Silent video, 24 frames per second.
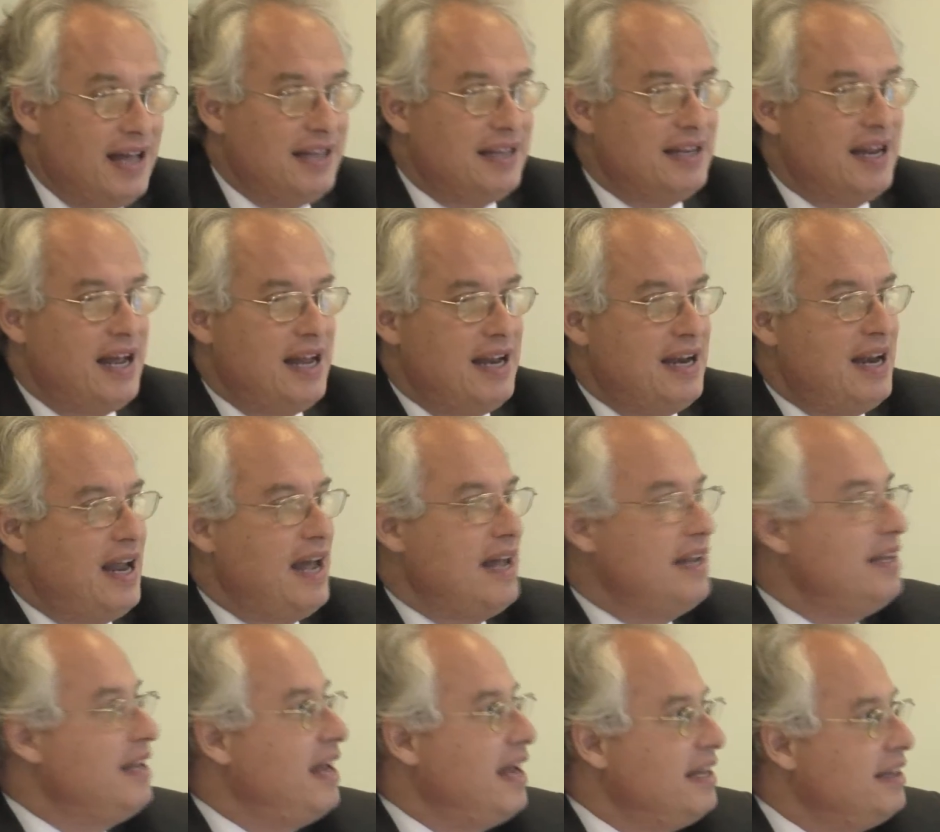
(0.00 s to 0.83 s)
and and,
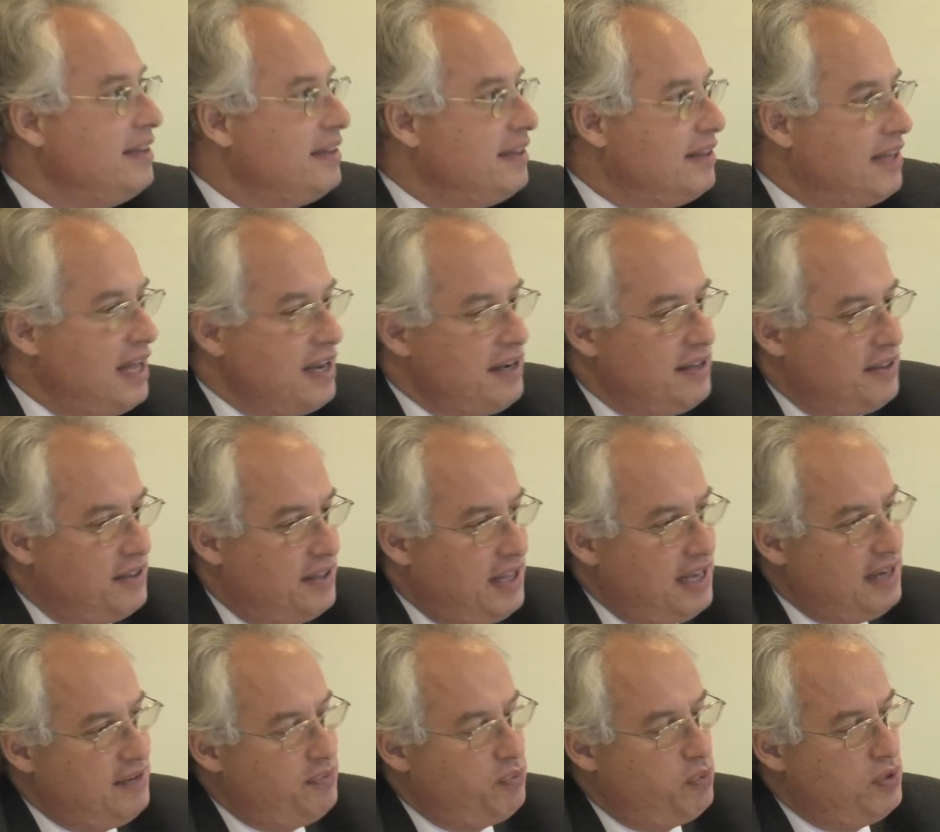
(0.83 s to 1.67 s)
and, and that,
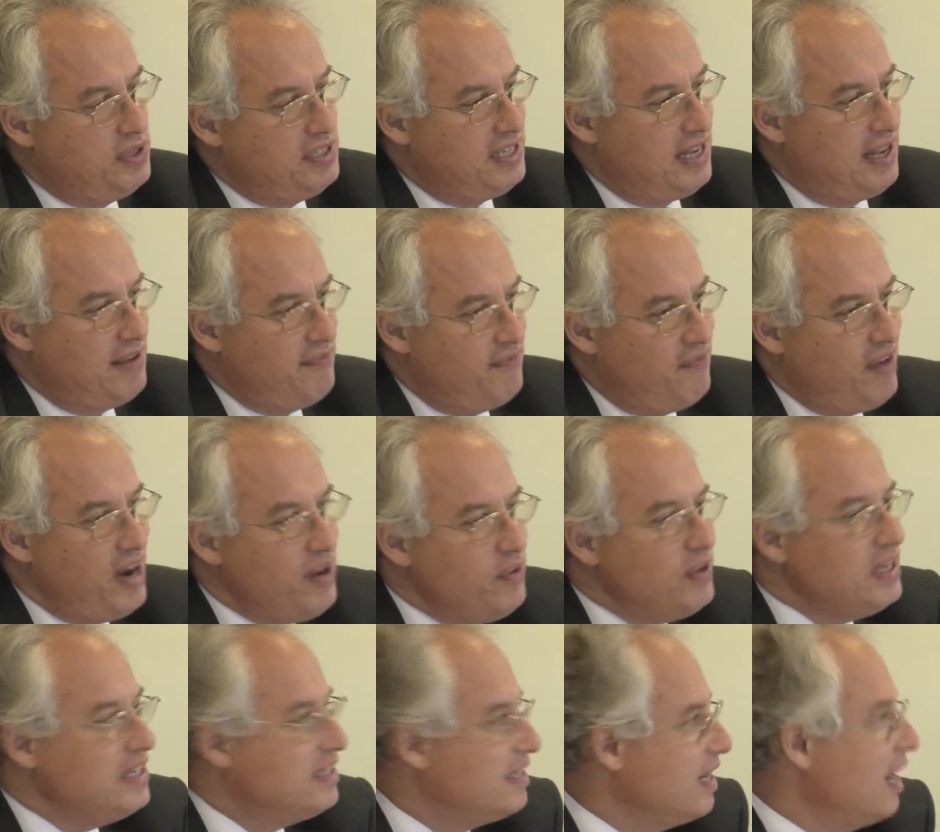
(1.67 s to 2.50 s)
that was a
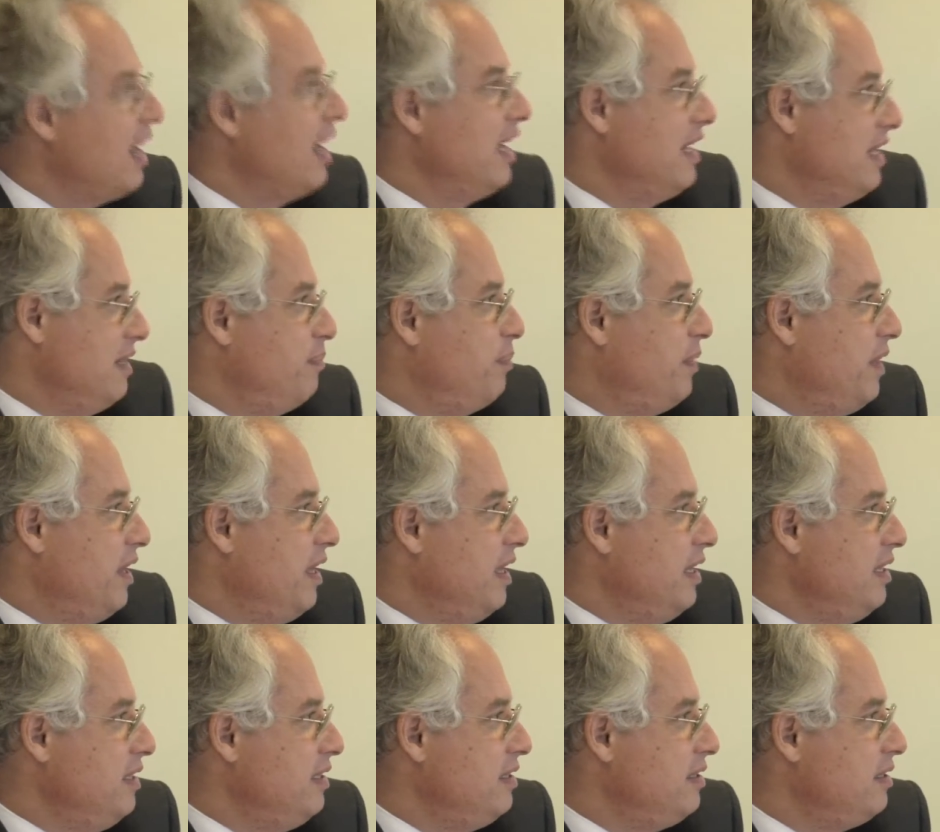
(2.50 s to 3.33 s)
very tiny
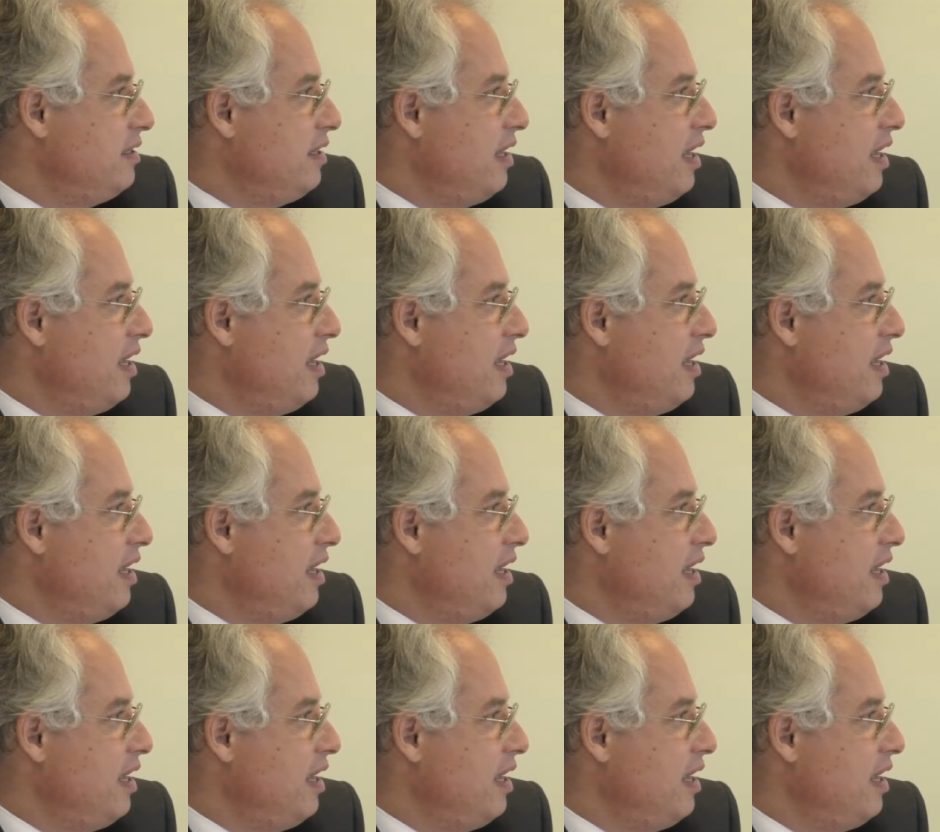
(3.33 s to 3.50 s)
place.